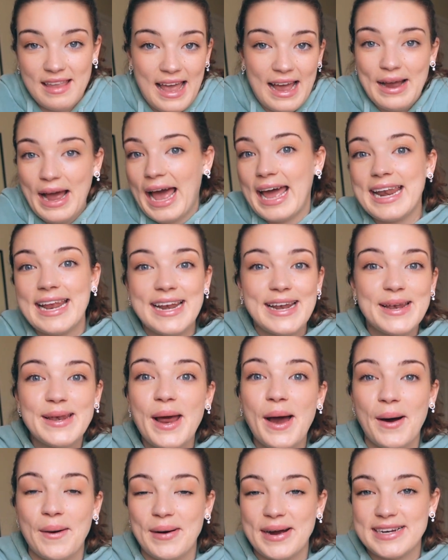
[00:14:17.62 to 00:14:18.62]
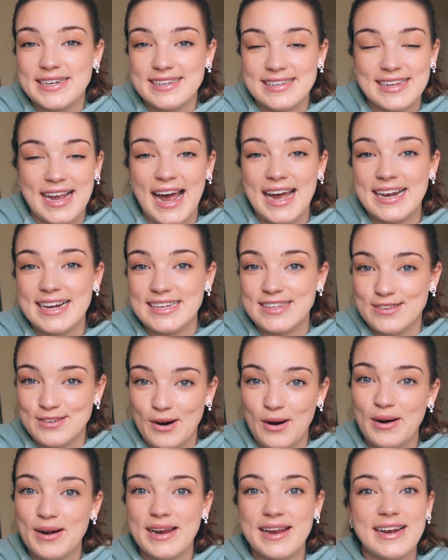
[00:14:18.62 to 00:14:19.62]
I didn't know. I just kind of
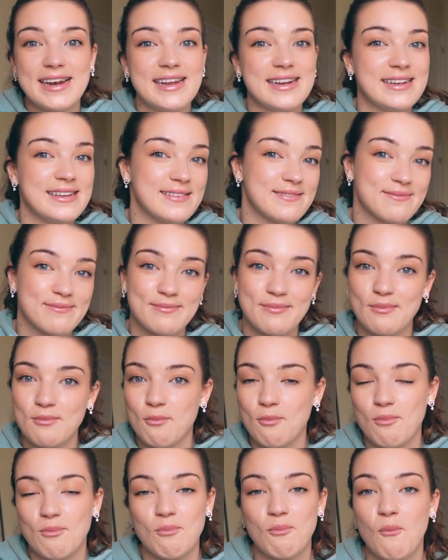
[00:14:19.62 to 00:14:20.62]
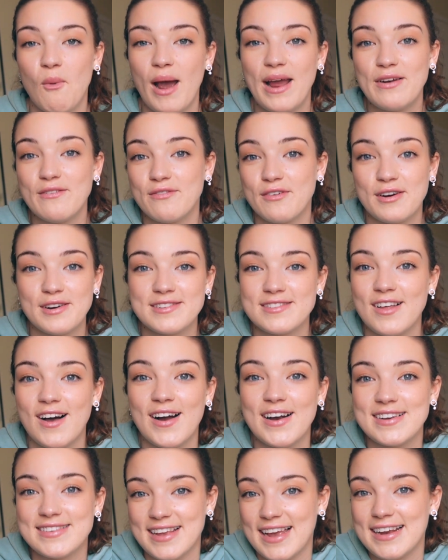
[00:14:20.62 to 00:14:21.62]
started and went for as
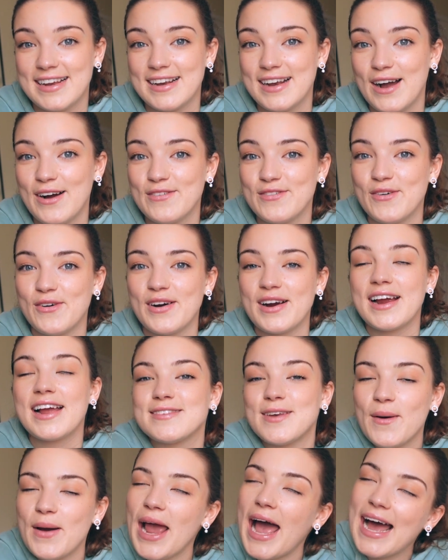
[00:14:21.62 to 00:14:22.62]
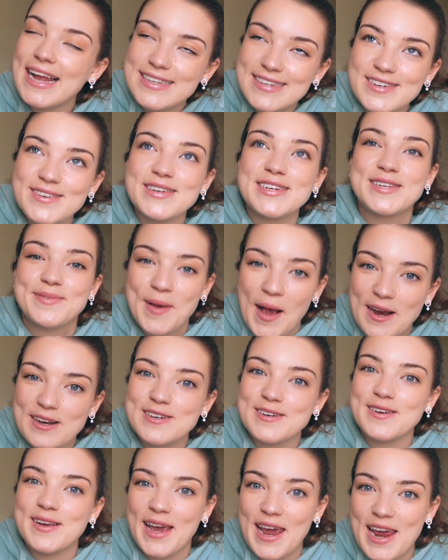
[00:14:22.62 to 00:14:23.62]
long as I could go for. So I had to do a
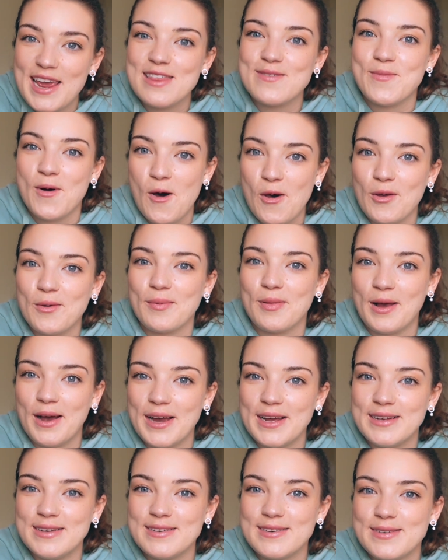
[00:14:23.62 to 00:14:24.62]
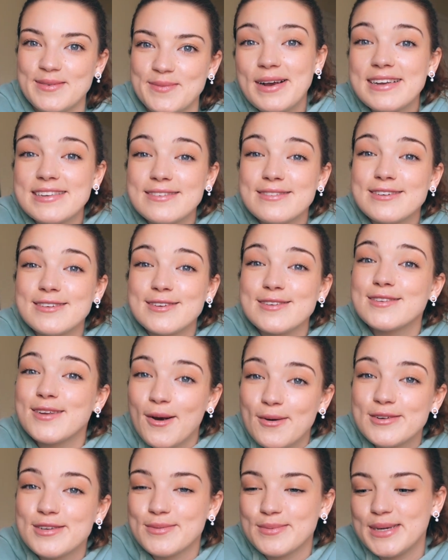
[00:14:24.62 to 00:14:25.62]
special eighth polar plunge because it was just
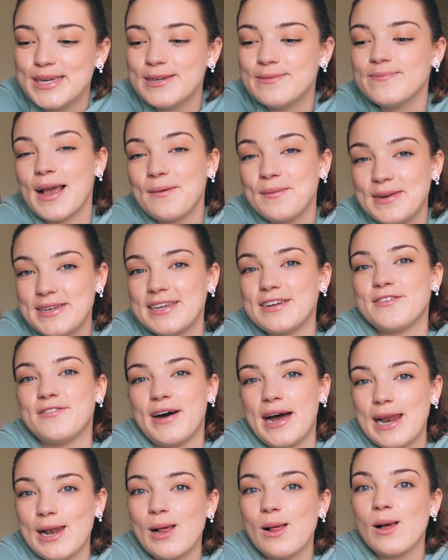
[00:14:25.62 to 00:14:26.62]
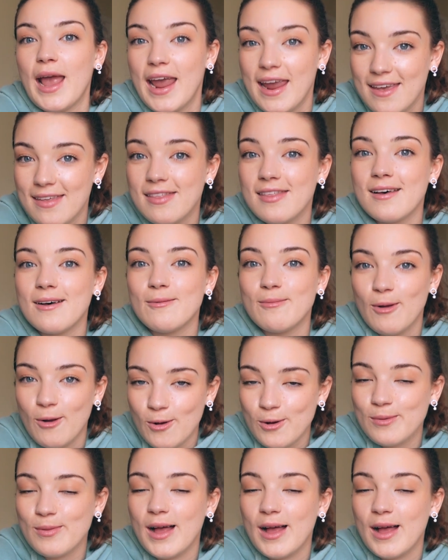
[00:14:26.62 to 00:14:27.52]
so sweet and we did a final eighth polar